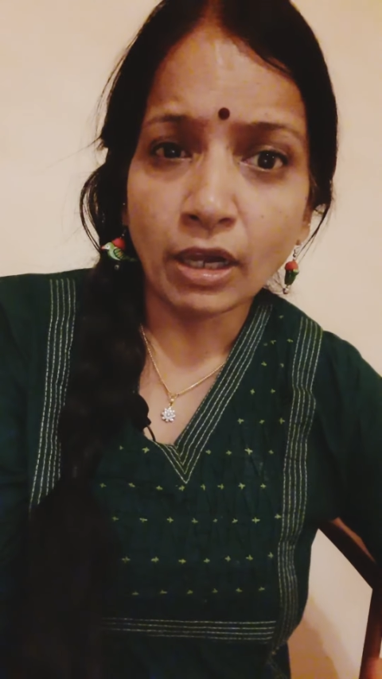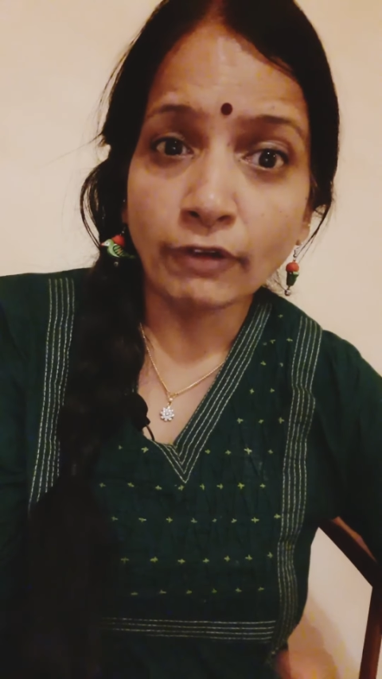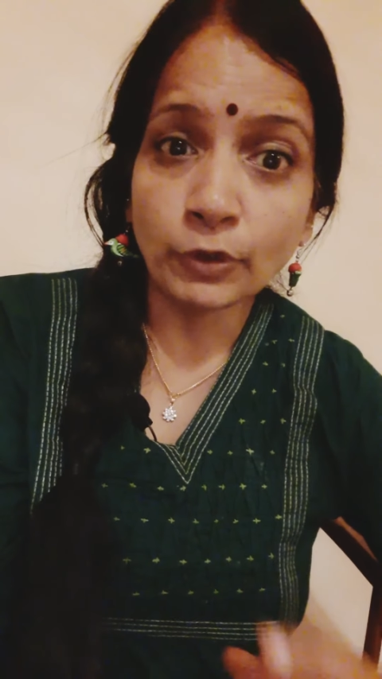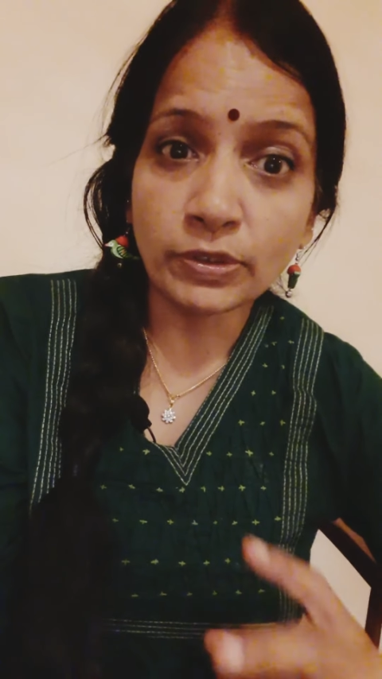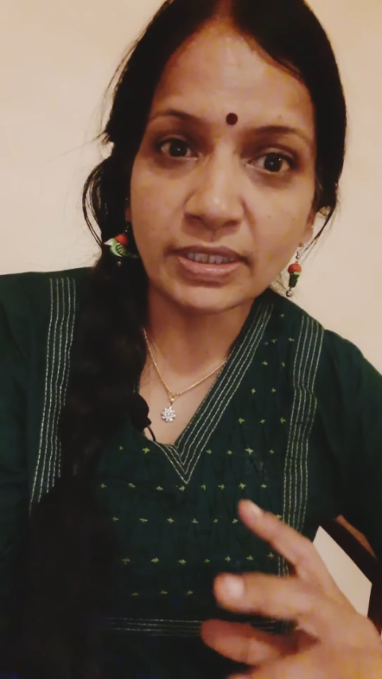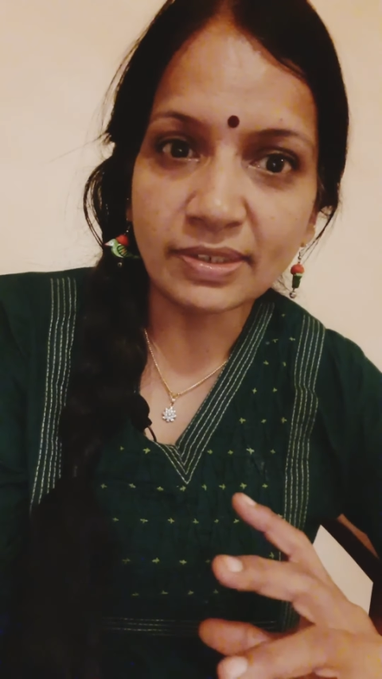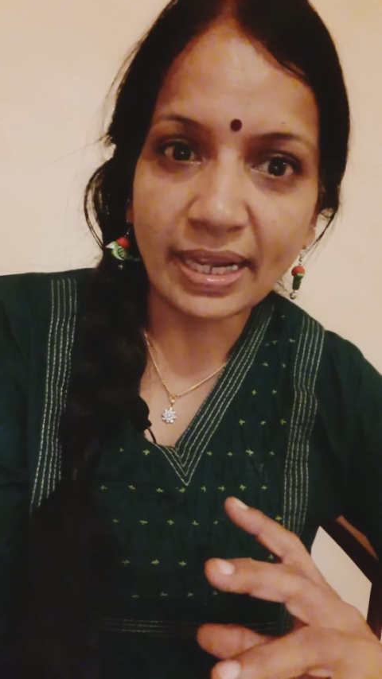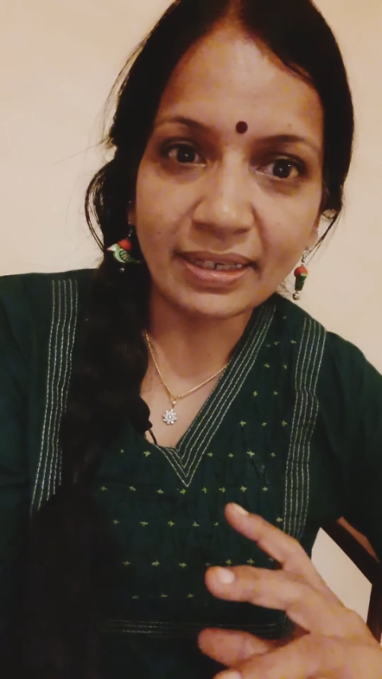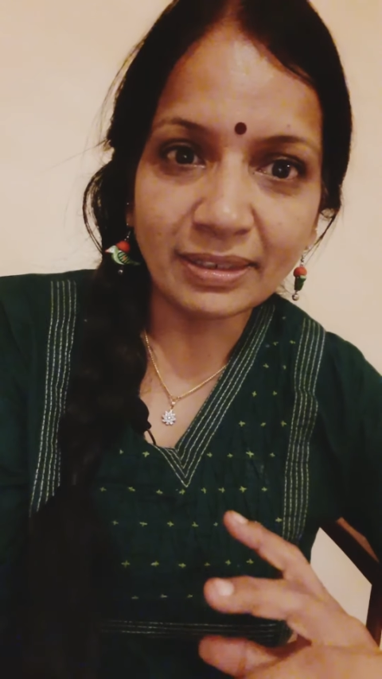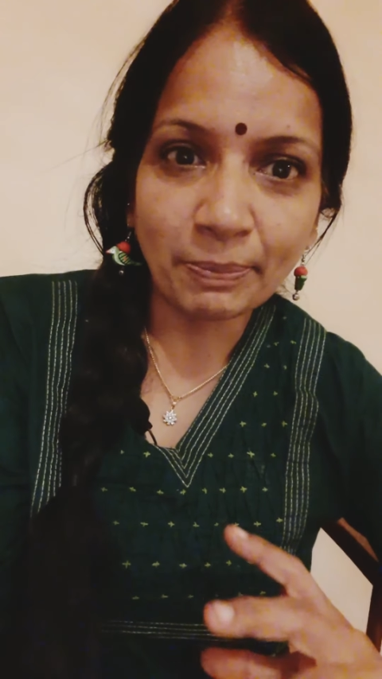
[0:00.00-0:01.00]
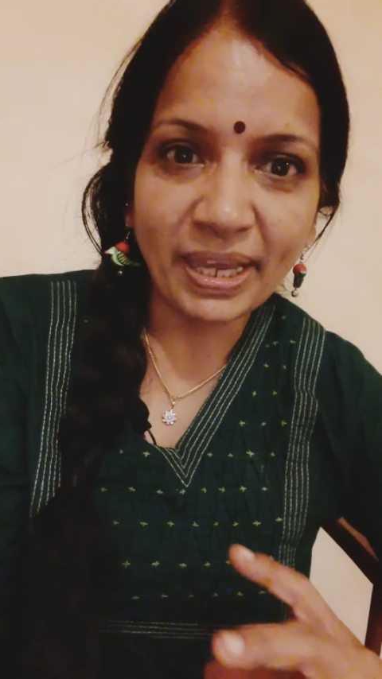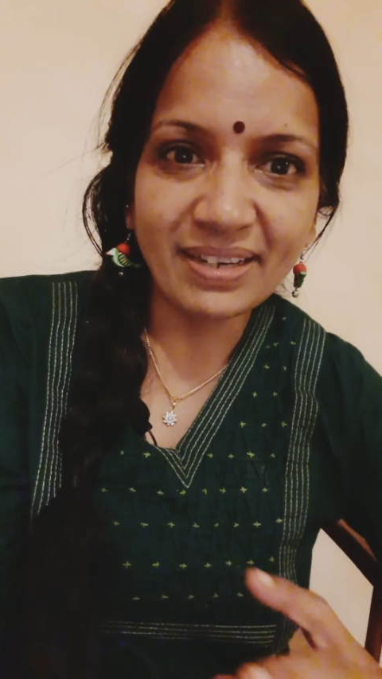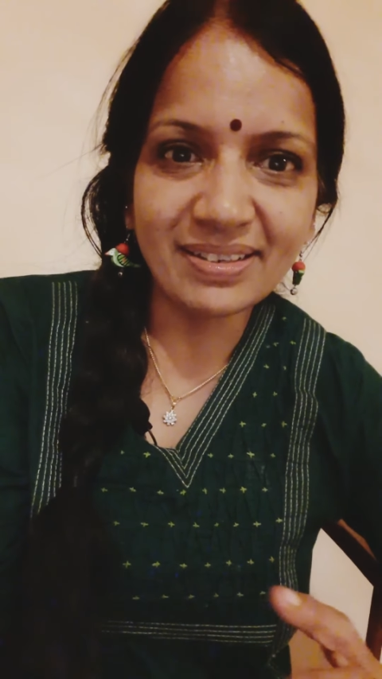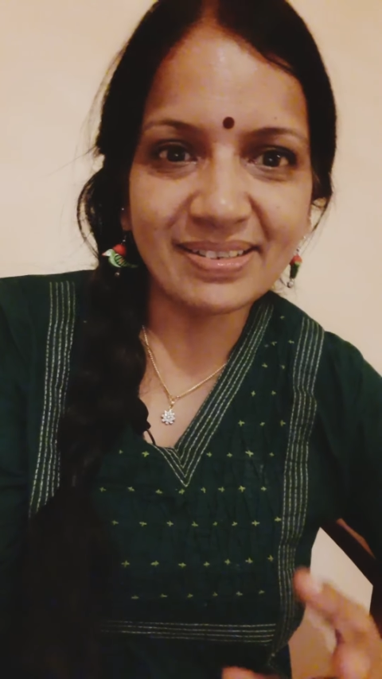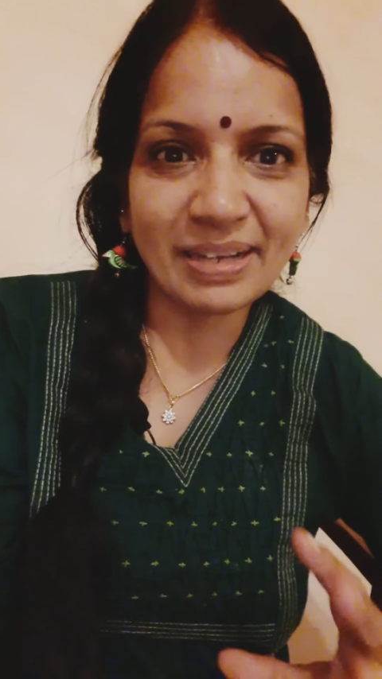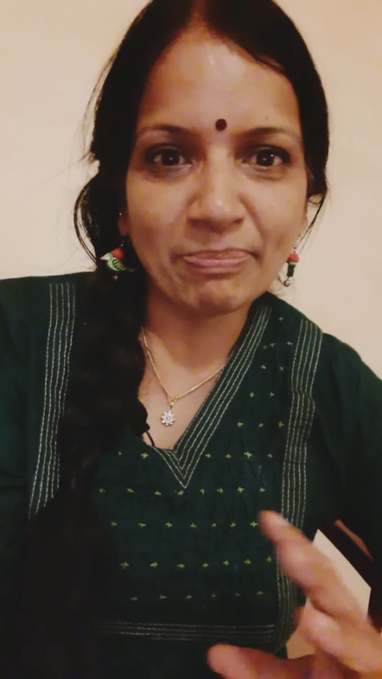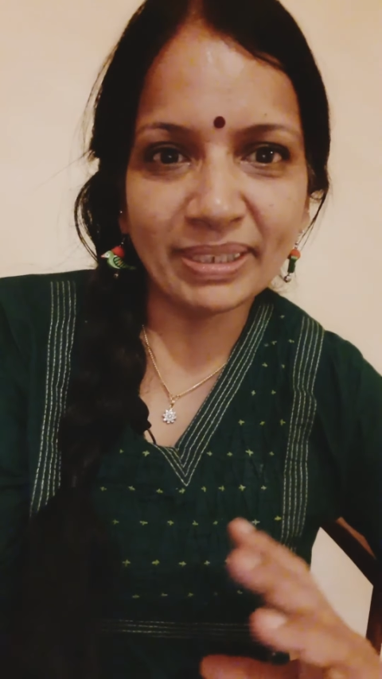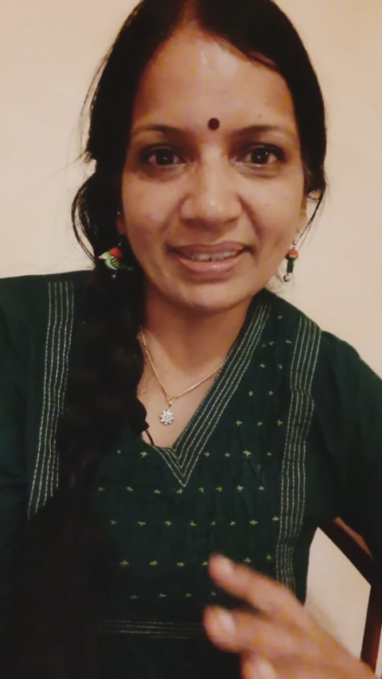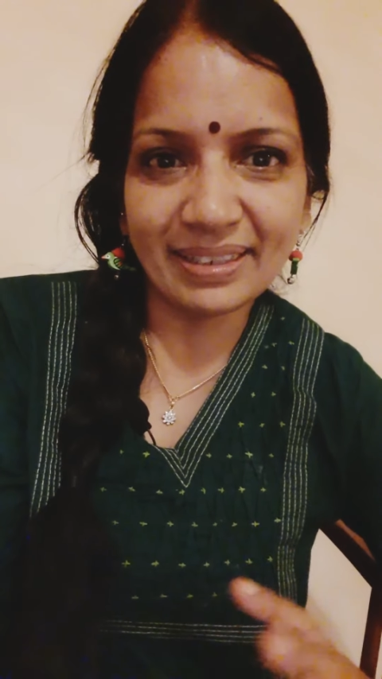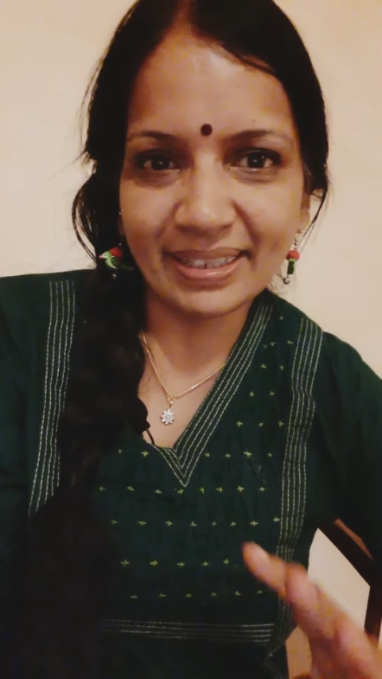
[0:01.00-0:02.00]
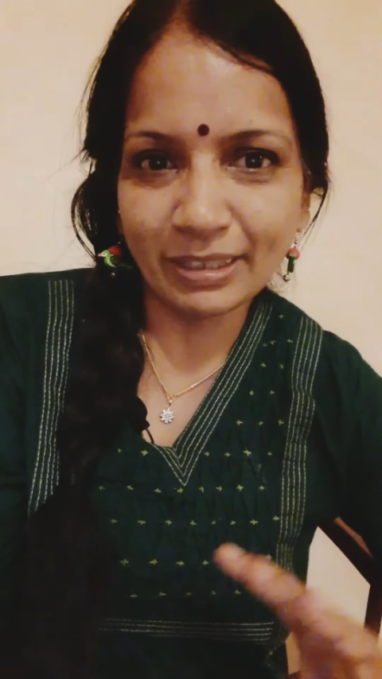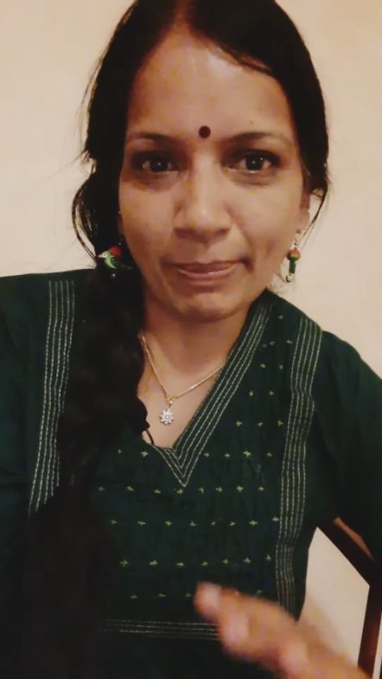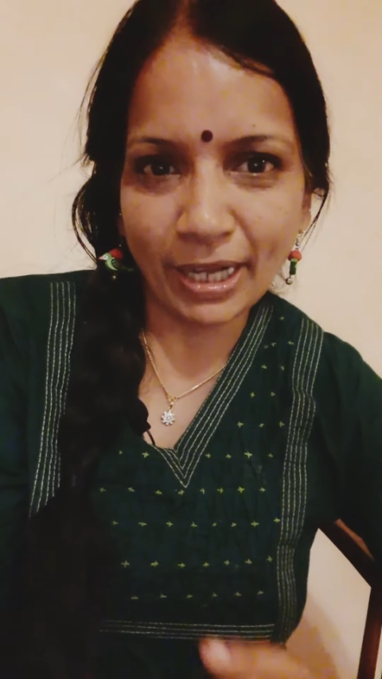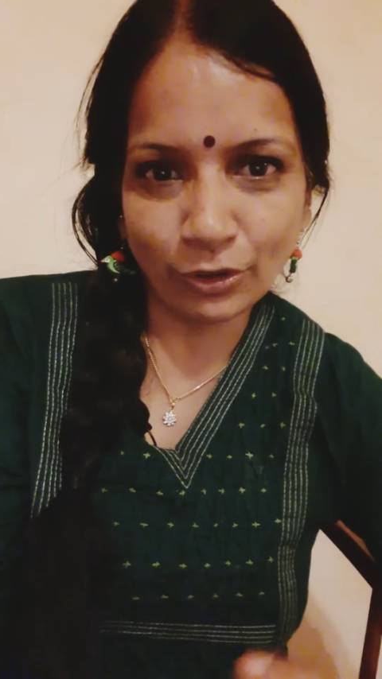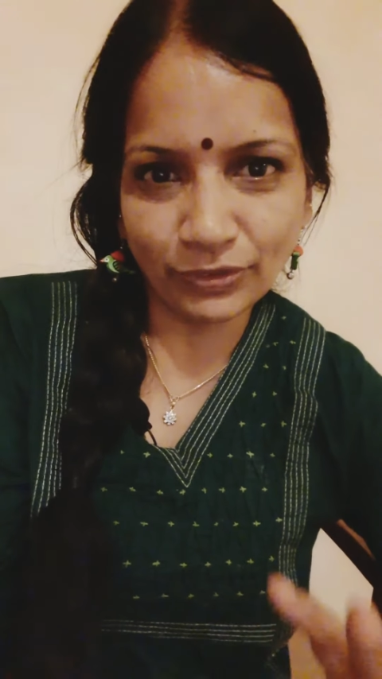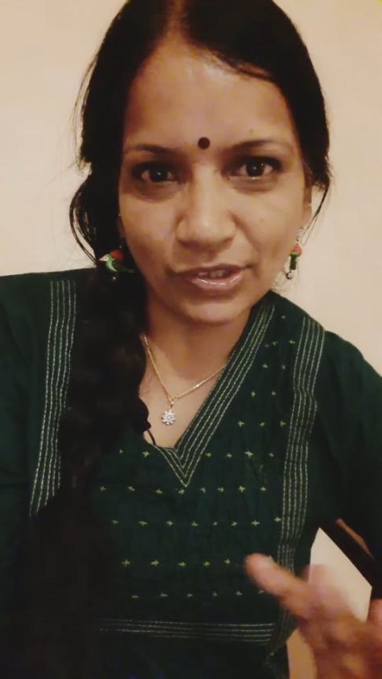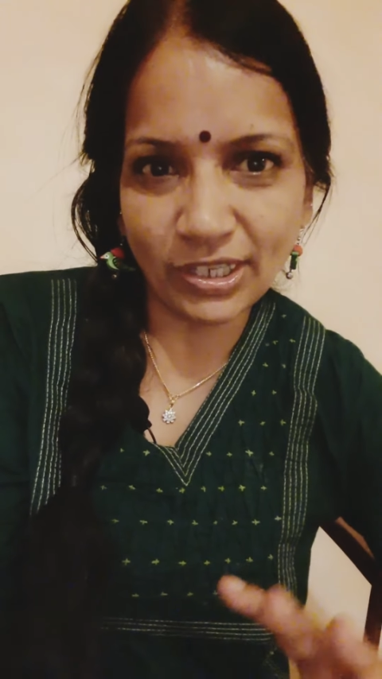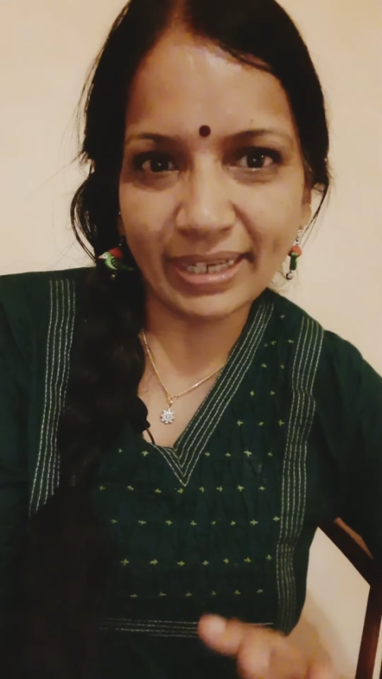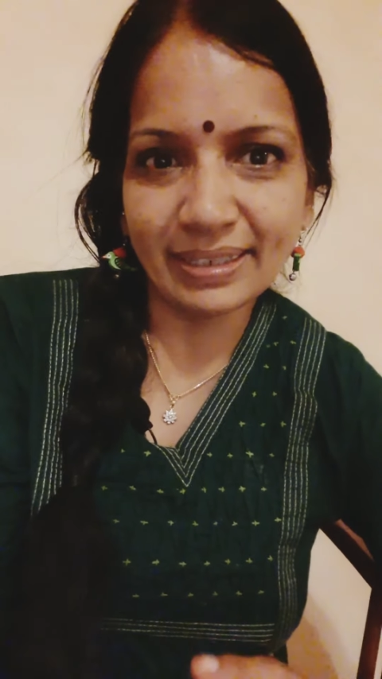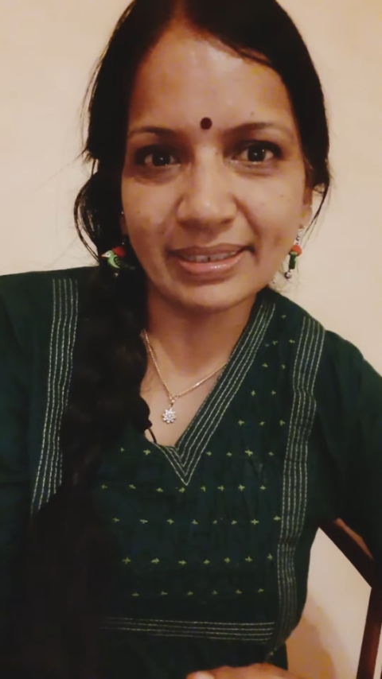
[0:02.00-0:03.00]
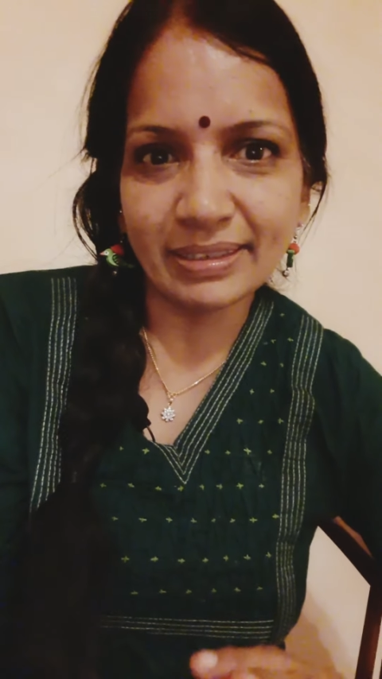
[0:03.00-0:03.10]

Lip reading: Of course, the parent is completely at the back of the child